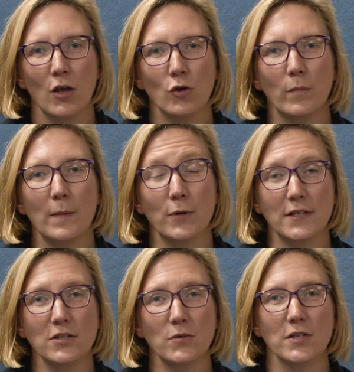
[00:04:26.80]
You'll be put
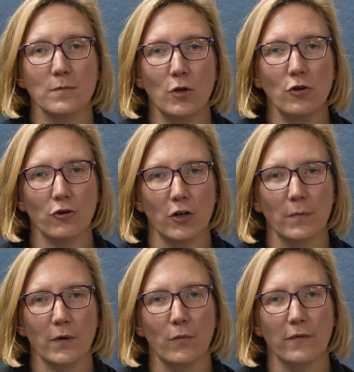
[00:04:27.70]
into a small
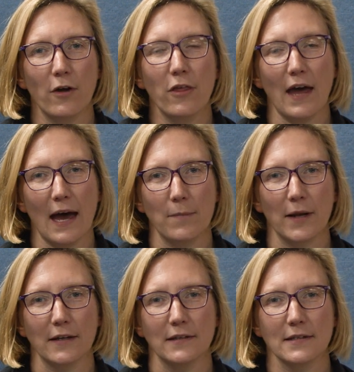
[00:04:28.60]
group with other
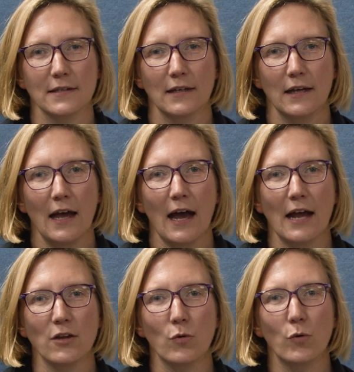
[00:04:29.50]
applicants
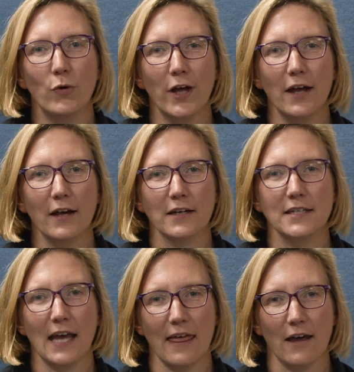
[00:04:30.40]
and you will work
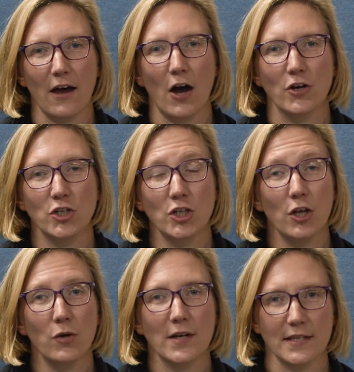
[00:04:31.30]
together on
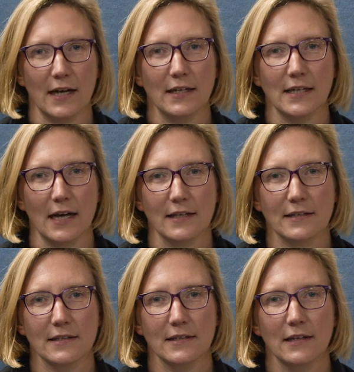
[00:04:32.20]
two assigned
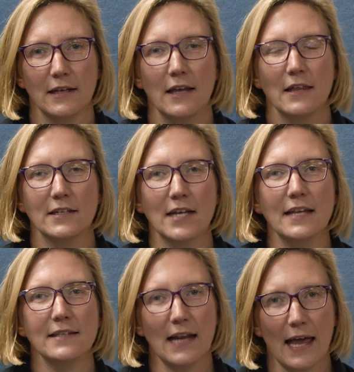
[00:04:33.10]
tasks. The
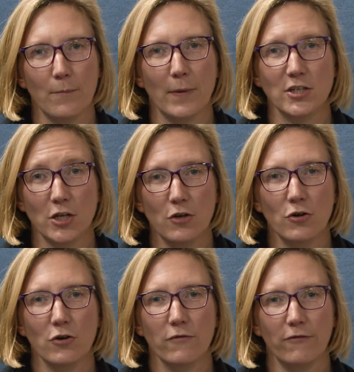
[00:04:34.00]
tasks are led by two
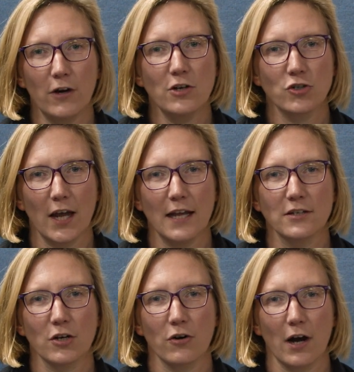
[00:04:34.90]
fully
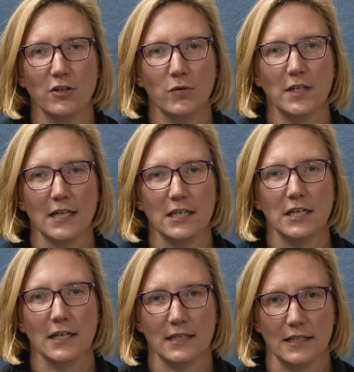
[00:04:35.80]
trained graduate
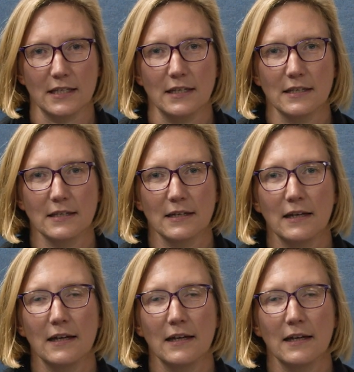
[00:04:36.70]
teaching assistants.